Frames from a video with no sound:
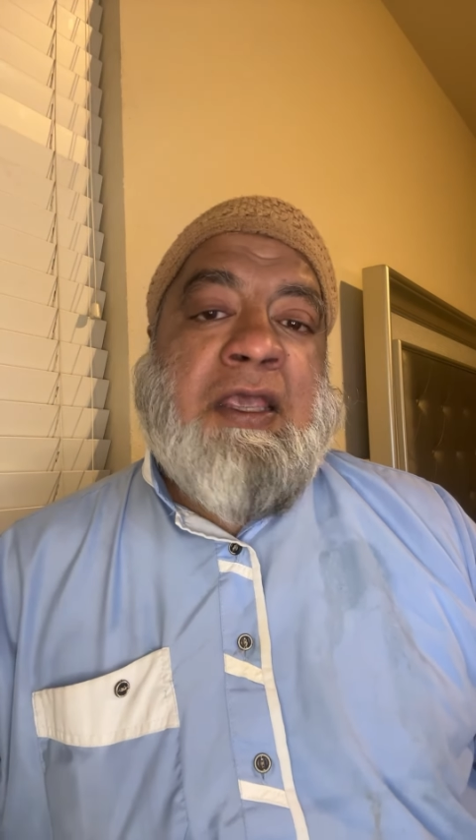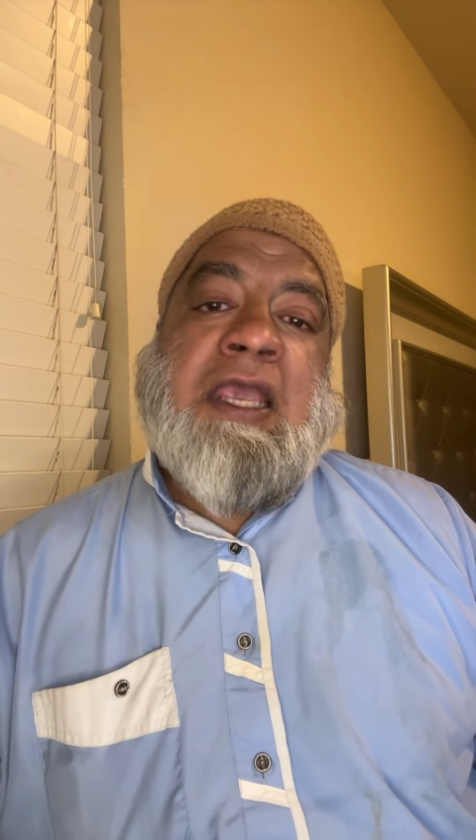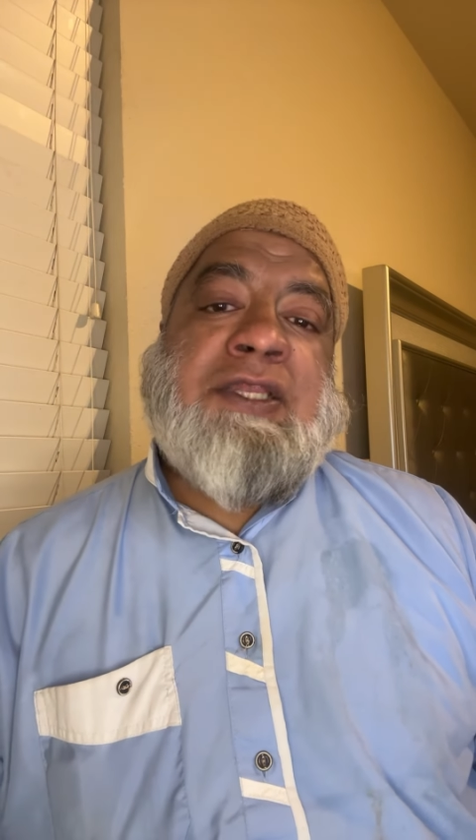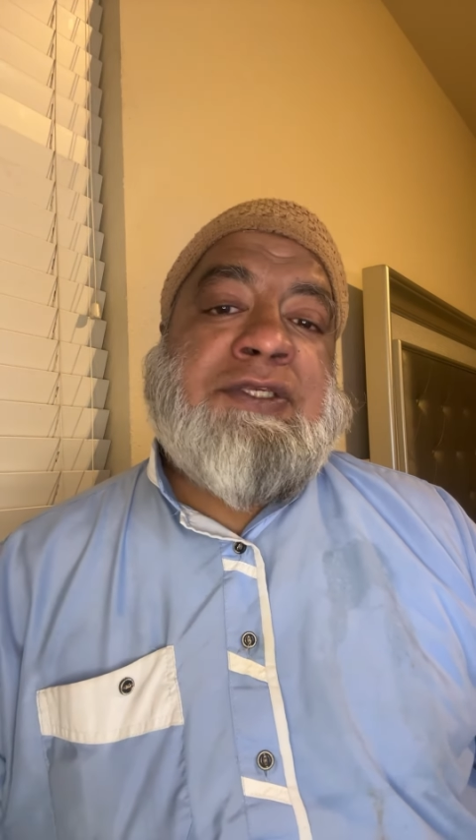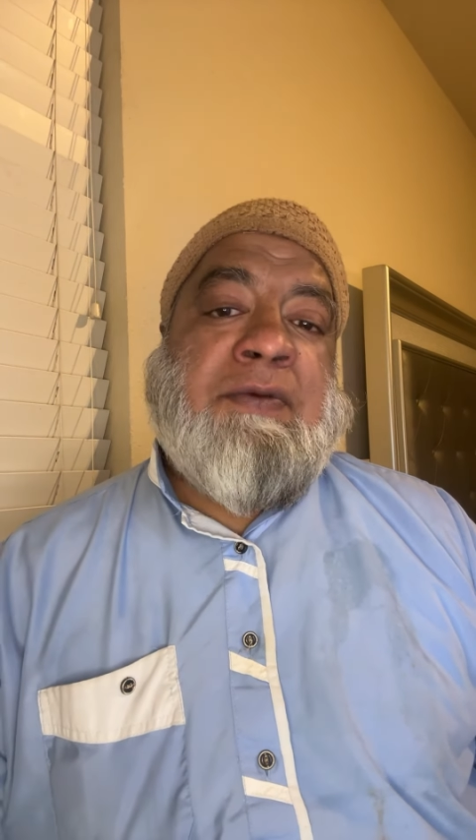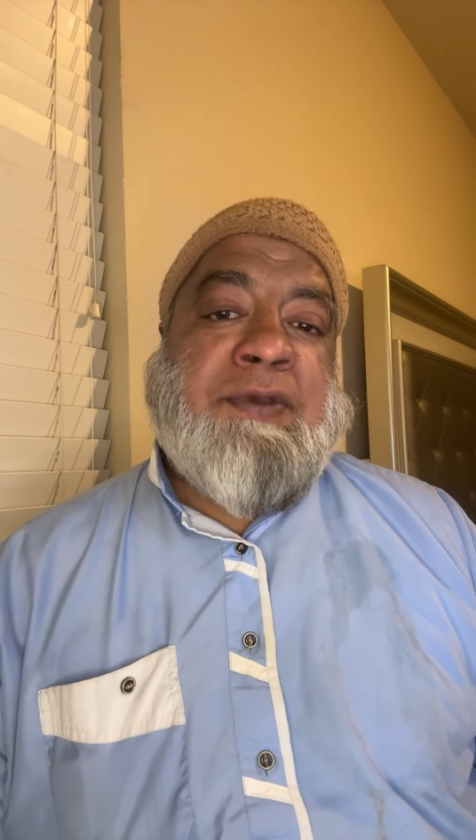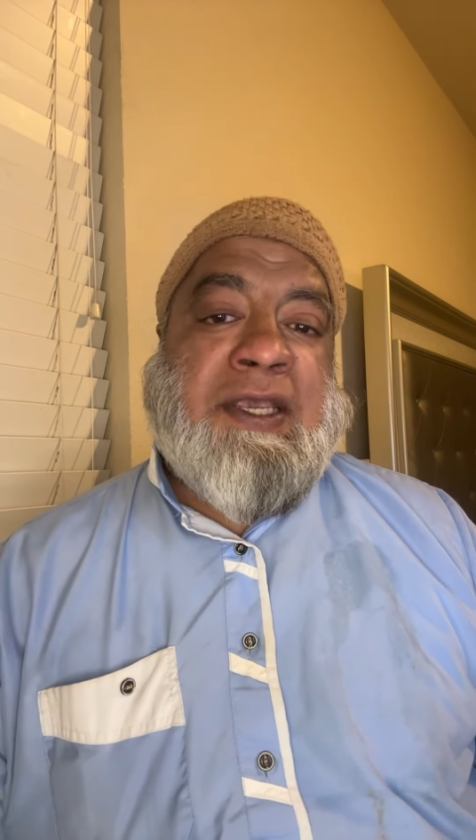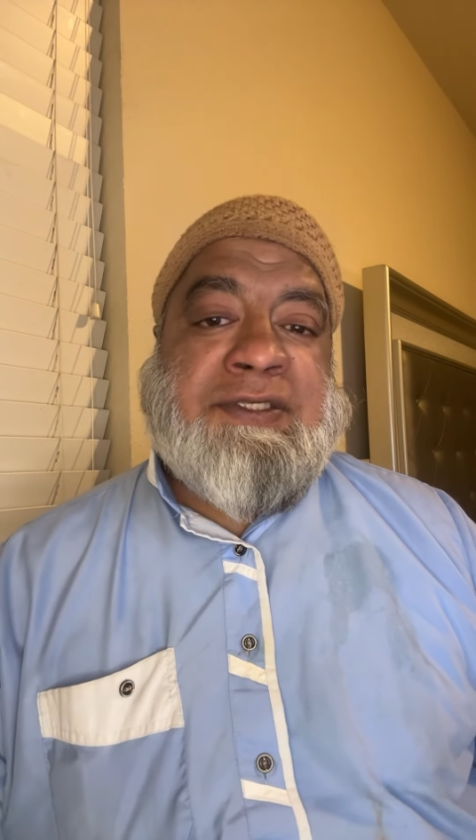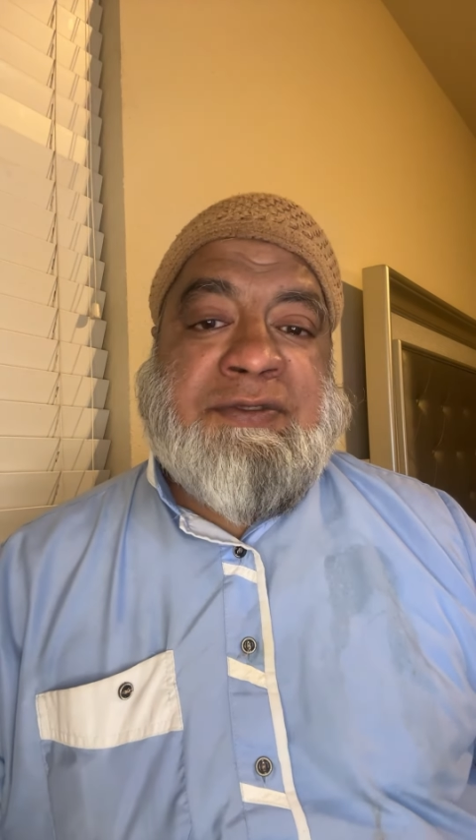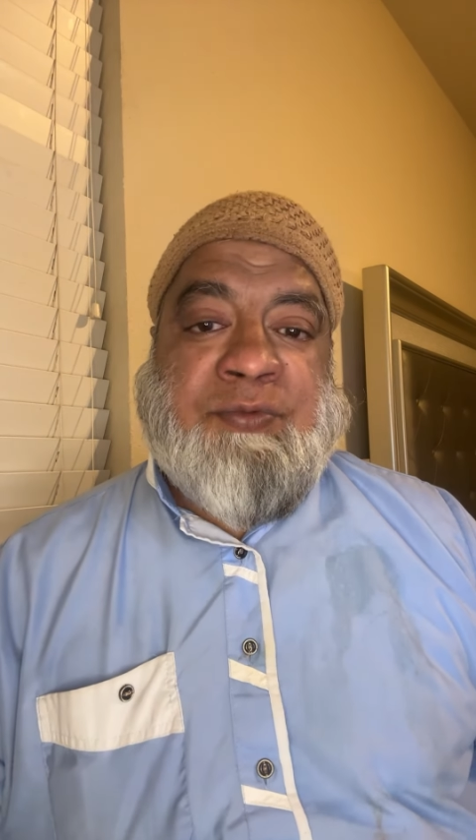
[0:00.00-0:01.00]
In some
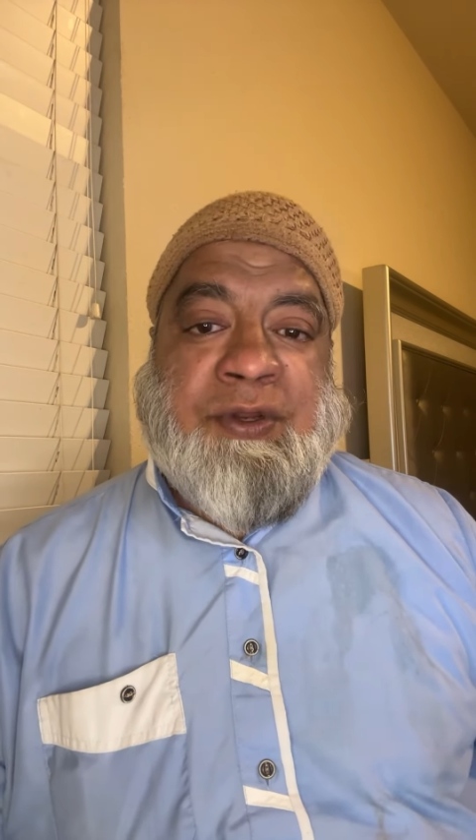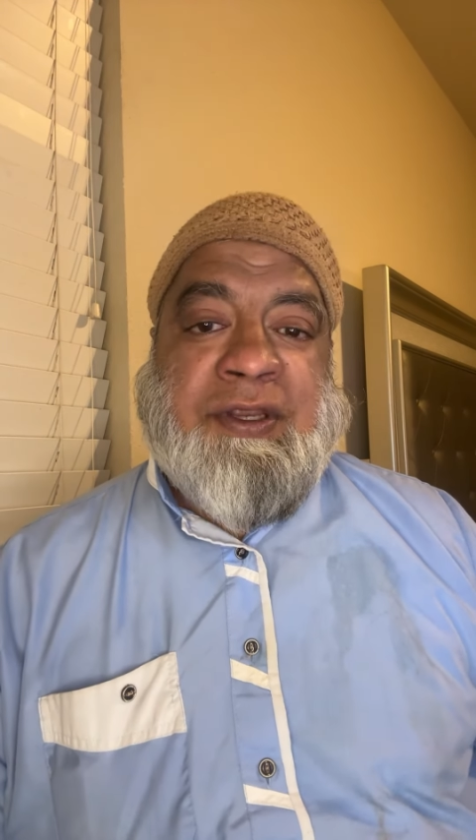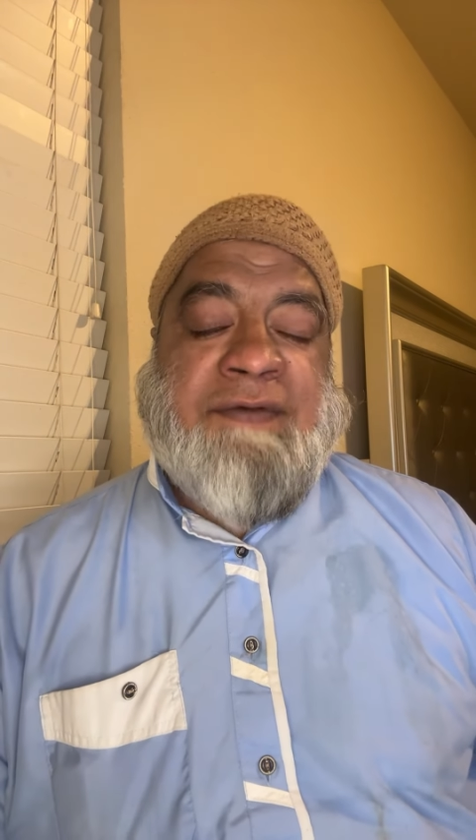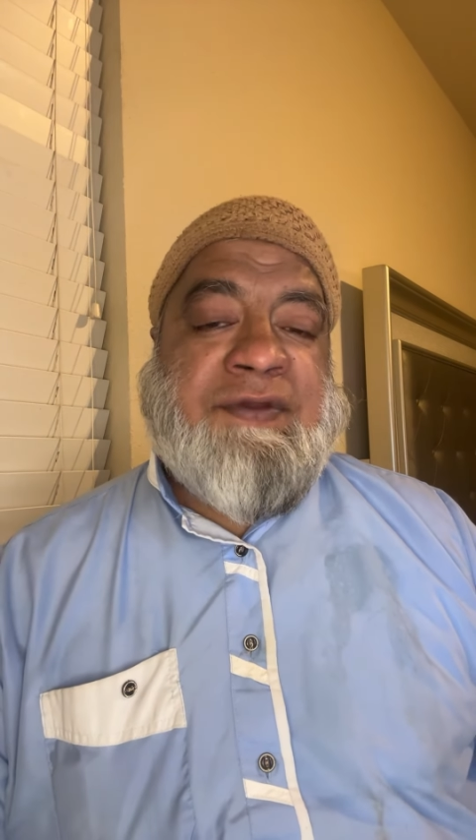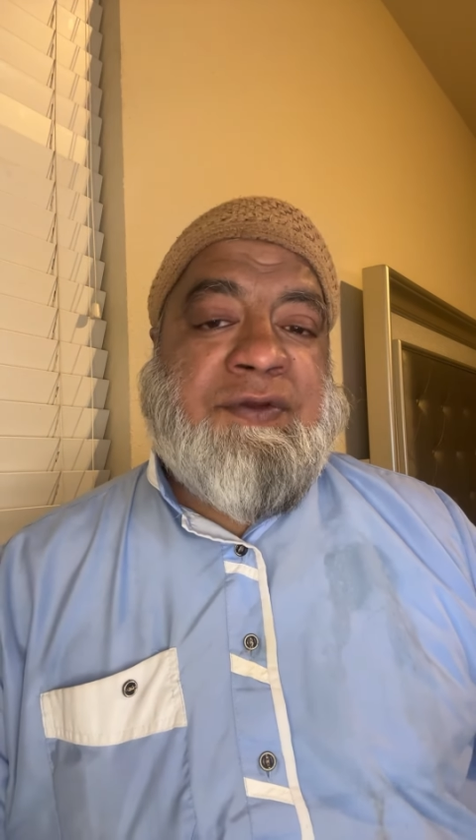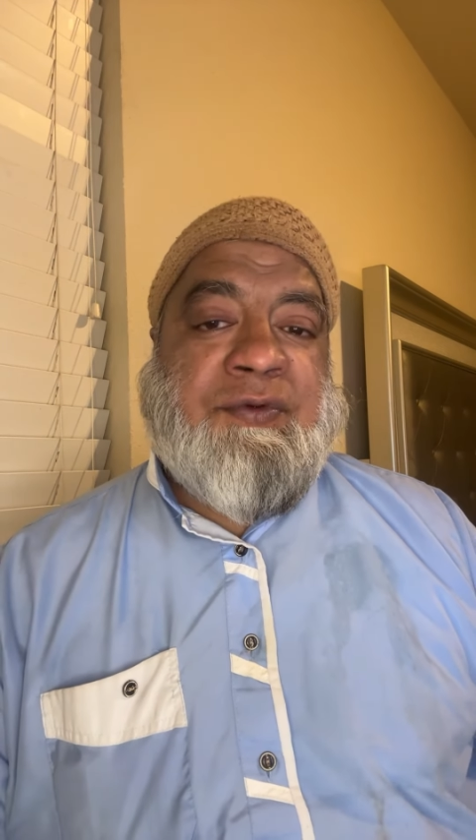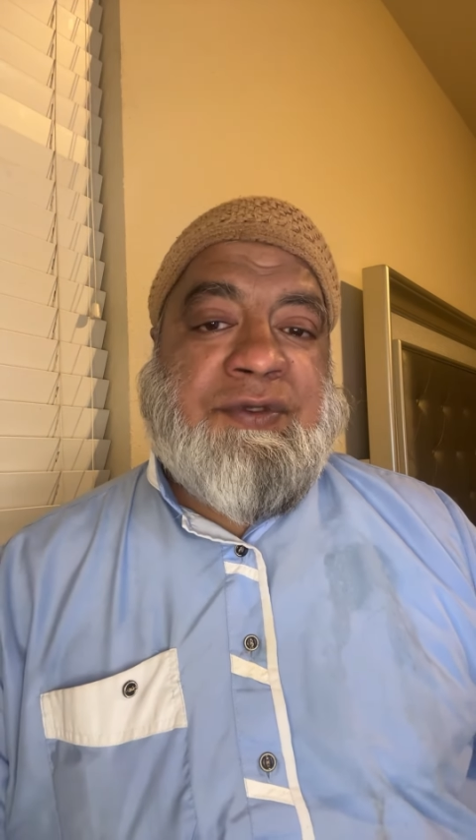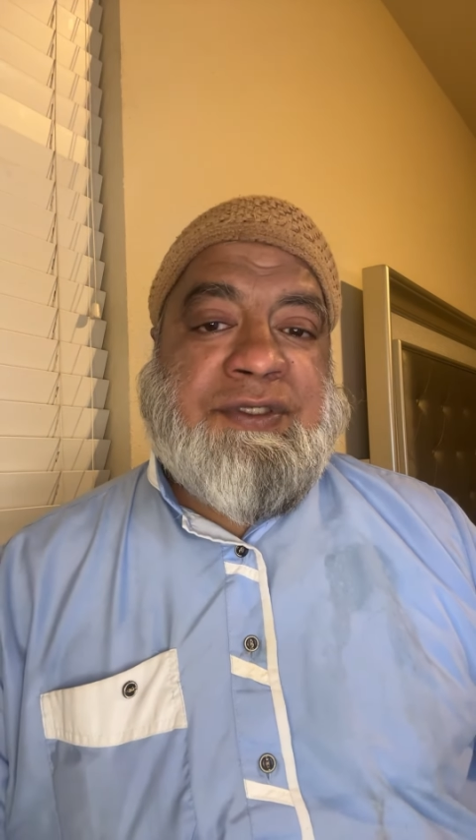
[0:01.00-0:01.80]
cases, what you have to do